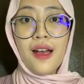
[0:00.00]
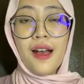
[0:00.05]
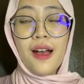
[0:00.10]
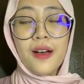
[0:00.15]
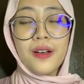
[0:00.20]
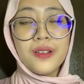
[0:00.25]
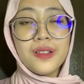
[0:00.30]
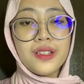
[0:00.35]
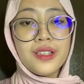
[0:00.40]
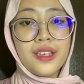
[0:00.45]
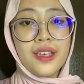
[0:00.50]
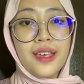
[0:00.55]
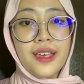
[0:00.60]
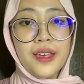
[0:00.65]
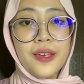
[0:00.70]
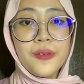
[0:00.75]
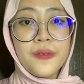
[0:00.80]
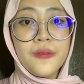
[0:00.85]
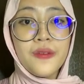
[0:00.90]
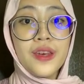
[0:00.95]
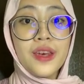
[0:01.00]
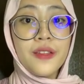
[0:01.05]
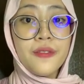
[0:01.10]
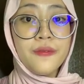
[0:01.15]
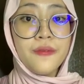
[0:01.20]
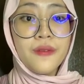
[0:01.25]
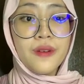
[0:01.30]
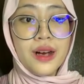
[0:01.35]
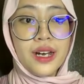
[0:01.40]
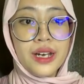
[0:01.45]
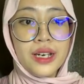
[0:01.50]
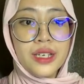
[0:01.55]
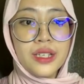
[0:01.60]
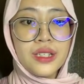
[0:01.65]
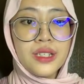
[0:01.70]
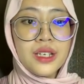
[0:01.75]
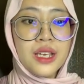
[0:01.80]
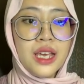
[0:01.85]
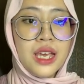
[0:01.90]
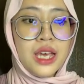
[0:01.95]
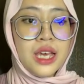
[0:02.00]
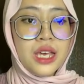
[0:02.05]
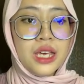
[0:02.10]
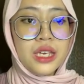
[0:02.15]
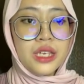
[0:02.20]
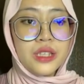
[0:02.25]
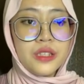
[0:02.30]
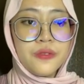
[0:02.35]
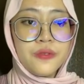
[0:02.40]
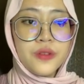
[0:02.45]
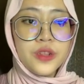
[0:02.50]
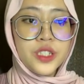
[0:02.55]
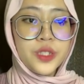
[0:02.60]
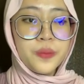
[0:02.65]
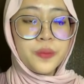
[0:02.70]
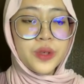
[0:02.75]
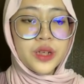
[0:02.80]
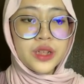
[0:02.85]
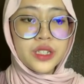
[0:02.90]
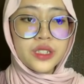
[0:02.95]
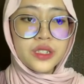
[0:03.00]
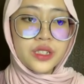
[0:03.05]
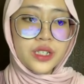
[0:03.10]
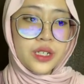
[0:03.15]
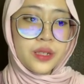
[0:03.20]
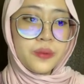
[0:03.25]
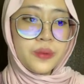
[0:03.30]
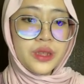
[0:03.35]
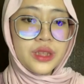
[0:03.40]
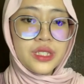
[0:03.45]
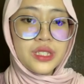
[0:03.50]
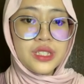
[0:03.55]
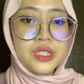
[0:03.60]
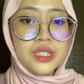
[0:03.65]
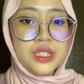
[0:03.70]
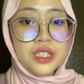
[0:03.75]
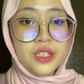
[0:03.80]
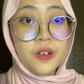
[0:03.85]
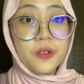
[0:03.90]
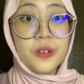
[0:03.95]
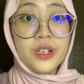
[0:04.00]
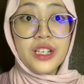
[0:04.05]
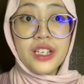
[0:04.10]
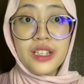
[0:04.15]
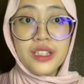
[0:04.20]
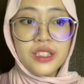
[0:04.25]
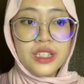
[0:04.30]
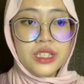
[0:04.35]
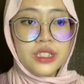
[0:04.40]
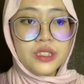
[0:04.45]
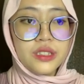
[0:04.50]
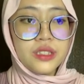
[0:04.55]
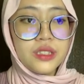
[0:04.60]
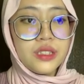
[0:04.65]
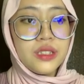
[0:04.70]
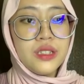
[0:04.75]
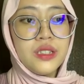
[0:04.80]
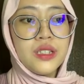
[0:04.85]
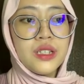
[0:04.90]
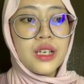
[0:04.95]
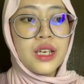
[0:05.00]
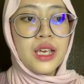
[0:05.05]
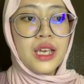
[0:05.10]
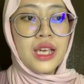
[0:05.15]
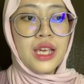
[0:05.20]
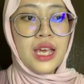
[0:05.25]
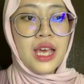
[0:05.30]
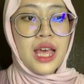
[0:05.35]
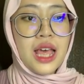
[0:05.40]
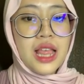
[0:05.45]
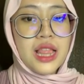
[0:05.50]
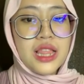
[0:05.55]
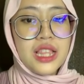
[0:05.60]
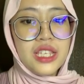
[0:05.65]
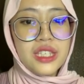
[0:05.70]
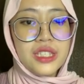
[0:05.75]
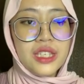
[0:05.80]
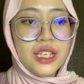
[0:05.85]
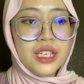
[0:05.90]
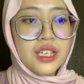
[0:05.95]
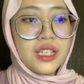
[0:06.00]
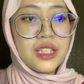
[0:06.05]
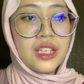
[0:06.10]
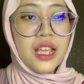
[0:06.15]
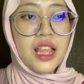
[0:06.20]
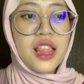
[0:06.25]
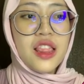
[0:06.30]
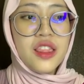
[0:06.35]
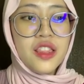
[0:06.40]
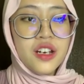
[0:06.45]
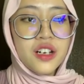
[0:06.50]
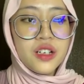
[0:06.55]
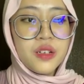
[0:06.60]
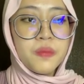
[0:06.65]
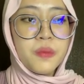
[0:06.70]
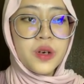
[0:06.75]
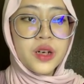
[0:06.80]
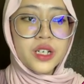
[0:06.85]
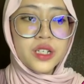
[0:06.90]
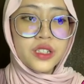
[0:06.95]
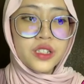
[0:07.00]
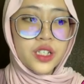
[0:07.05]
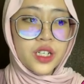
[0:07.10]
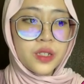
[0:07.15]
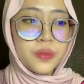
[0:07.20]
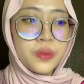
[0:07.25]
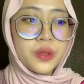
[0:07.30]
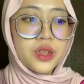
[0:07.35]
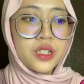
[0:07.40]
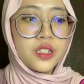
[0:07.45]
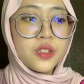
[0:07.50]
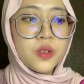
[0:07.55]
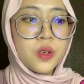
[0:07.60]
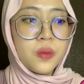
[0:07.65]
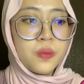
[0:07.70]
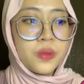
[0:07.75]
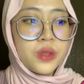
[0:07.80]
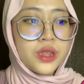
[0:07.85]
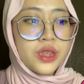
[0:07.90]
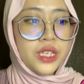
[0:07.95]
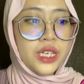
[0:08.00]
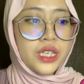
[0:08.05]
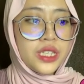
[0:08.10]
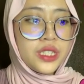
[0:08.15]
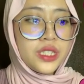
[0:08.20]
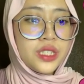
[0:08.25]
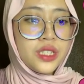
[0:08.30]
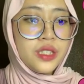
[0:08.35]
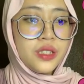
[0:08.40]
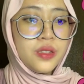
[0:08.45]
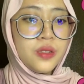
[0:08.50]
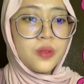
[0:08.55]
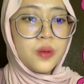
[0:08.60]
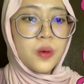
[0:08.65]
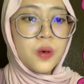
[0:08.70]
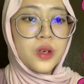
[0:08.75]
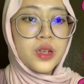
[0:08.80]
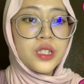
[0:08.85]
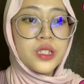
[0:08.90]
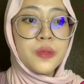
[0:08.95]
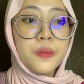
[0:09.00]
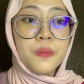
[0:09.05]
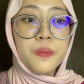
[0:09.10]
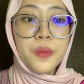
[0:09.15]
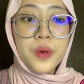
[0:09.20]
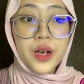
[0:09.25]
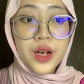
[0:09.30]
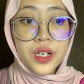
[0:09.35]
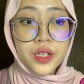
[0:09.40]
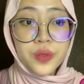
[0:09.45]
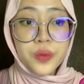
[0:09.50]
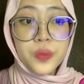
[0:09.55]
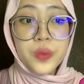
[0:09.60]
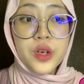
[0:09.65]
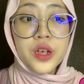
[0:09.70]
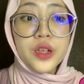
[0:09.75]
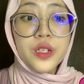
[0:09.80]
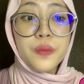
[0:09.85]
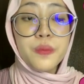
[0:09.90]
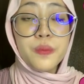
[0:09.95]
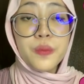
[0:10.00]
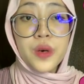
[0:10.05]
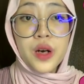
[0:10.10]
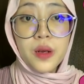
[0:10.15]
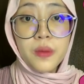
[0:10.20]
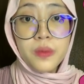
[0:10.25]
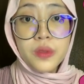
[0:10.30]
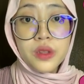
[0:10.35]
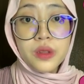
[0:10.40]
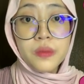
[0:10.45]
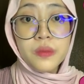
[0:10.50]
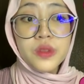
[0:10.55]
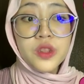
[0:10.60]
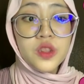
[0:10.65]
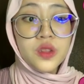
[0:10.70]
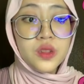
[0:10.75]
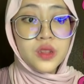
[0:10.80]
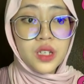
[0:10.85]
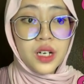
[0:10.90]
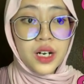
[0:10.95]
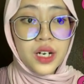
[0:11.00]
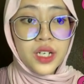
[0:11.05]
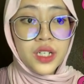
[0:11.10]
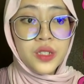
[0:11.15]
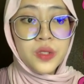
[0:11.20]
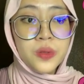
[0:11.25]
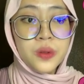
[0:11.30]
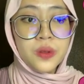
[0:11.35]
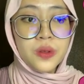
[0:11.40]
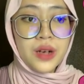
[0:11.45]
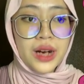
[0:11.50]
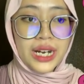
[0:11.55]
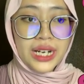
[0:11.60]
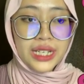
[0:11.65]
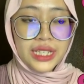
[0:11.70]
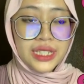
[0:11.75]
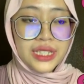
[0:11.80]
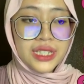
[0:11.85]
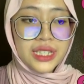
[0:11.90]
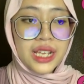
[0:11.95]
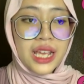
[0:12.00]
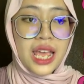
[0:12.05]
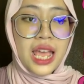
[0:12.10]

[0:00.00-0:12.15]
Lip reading: Okay, we can find in the first paragraph is the orientation. The second and third paragraphs are the complication or the part where the problems start to arise,